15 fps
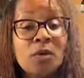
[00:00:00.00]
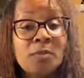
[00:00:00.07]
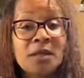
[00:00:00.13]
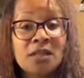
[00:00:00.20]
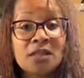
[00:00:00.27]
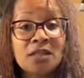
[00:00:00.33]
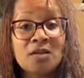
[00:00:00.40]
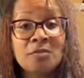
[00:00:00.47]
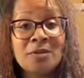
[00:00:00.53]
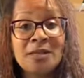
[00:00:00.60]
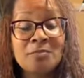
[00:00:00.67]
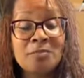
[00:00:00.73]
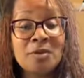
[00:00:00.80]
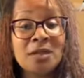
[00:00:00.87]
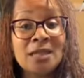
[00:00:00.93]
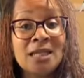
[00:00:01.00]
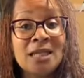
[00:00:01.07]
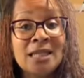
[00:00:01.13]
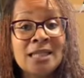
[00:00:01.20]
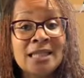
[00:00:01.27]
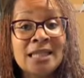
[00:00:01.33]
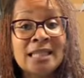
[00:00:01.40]
make this
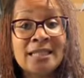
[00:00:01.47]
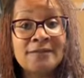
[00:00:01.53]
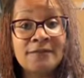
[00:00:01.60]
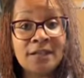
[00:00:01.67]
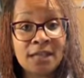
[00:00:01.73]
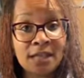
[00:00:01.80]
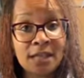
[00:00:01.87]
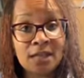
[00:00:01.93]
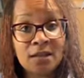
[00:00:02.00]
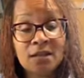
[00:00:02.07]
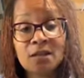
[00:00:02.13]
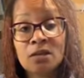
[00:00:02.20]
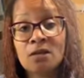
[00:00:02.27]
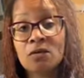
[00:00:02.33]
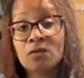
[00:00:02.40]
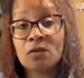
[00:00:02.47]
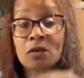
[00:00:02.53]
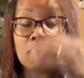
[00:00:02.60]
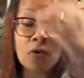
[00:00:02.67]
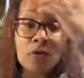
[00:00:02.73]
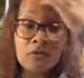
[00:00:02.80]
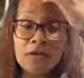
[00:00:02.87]
completely vegan
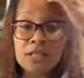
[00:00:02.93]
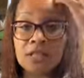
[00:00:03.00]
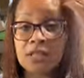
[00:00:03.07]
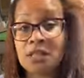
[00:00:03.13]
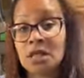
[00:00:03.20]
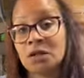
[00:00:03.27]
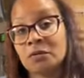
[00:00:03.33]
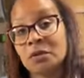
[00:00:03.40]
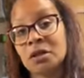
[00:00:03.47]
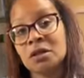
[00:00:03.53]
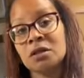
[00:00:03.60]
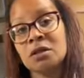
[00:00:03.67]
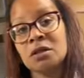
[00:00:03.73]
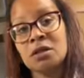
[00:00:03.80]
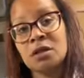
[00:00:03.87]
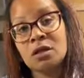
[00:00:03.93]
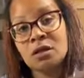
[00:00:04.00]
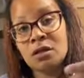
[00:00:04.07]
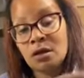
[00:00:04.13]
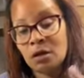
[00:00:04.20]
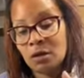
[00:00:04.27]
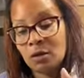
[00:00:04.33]
or vegetarian,
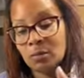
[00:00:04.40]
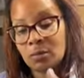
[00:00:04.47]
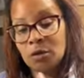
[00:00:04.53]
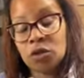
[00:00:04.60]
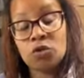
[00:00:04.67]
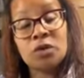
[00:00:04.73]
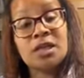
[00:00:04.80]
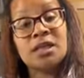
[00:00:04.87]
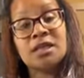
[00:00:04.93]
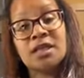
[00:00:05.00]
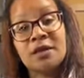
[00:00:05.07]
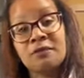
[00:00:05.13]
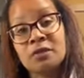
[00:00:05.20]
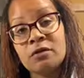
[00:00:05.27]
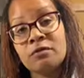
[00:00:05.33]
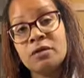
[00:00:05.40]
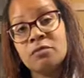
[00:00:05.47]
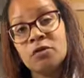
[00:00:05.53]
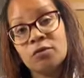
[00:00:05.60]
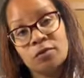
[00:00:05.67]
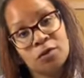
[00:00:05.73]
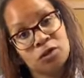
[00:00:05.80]
you can definitely
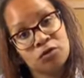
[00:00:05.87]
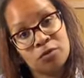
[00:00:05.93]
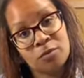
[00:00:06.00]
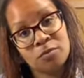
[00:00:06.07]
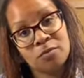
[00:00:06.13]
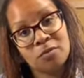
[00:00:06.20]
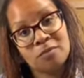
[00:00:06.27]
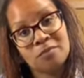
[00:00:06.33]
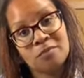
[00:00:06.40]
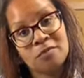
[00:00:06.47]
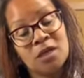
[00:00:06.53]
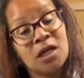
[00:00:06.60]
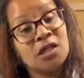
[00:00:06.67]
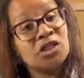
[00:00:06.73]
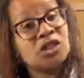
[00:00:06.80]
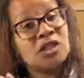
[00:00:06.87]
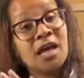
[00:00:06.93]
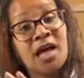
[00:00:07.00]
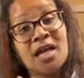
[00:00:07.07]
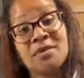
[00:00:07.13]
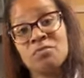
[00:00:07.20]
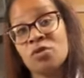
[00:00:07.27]
remove the shrimp and just
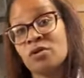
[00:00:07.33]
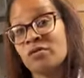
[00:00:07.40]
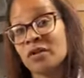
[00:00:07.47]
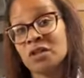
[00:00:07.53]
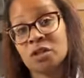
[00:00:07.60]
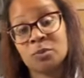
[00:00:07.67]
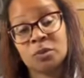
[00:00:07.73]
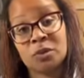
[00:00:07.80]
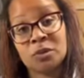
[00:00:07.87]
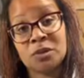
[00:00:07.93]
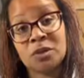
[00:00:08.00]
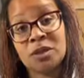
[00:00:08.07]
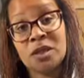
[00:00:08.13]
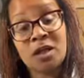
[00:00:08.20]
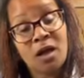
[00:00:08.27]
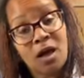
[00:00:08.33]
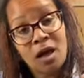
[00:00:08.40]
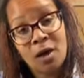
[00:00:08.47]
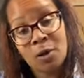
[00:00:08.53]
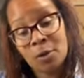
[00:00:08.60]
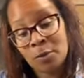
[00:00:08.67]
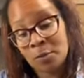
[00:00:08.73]
add more vegetables.
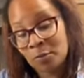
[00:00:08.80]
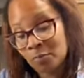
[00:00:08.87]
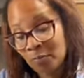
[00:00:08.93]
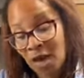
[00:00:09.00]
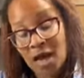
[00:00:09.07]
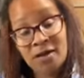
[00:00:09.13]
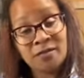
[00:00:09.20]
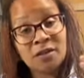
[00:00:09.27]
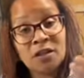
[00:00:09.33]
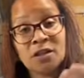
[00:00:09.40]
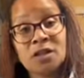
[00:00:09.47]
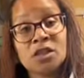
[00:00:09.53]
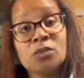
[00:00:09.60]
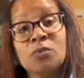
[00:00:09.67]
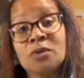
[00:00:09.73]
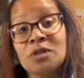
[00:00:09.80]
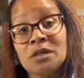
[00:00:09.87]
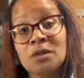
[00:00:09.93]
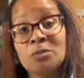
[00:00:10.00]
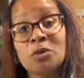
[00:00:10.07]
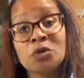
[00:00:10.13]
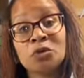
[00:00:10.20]
I've done this with
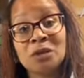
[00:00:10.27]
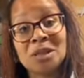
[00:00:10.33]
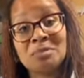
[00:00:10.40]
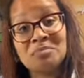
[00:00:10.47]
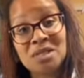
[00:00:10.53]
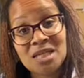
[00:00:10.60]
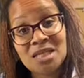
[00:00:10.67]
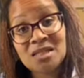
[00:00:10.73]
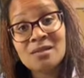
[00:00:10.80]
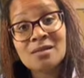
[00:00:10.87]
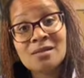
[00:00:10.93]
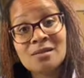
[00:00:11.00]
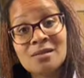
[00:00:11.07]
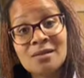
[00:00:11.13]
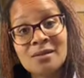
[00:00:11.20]
green beans.